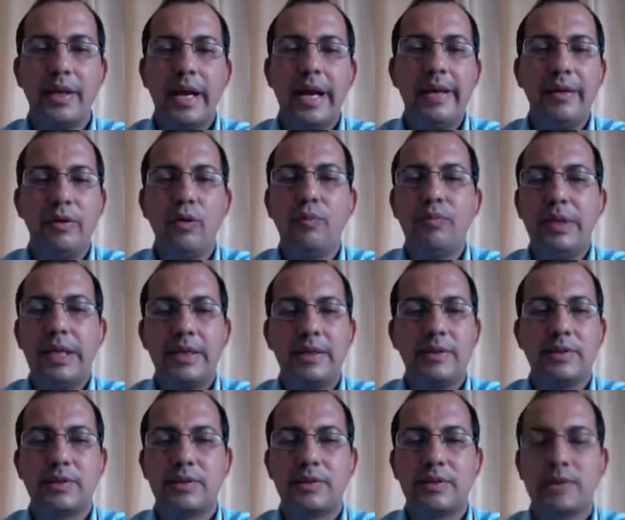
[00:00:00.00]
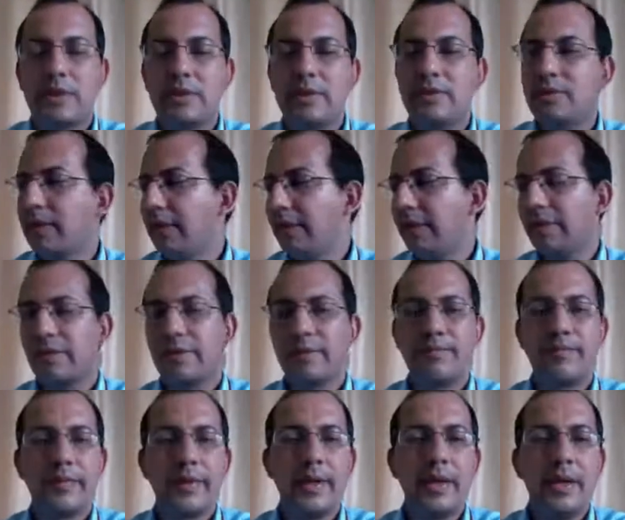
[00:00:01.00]
I hope that this thing is clear.
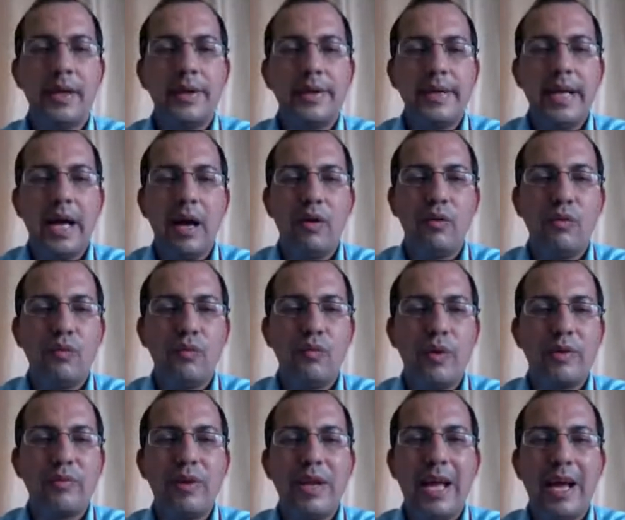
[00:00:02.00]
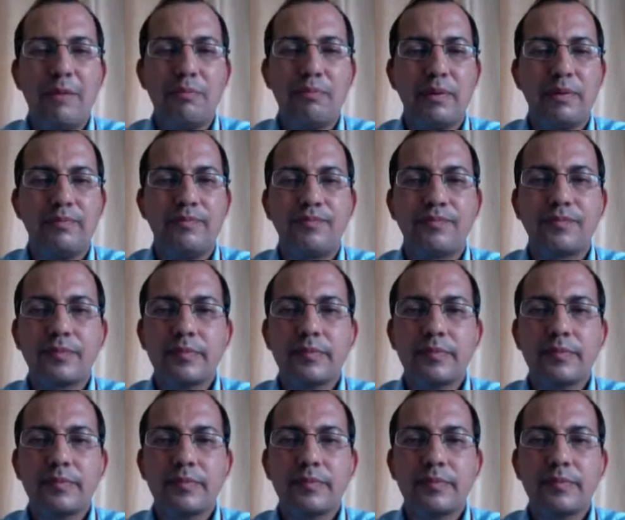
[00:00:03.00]
Now, what will happen?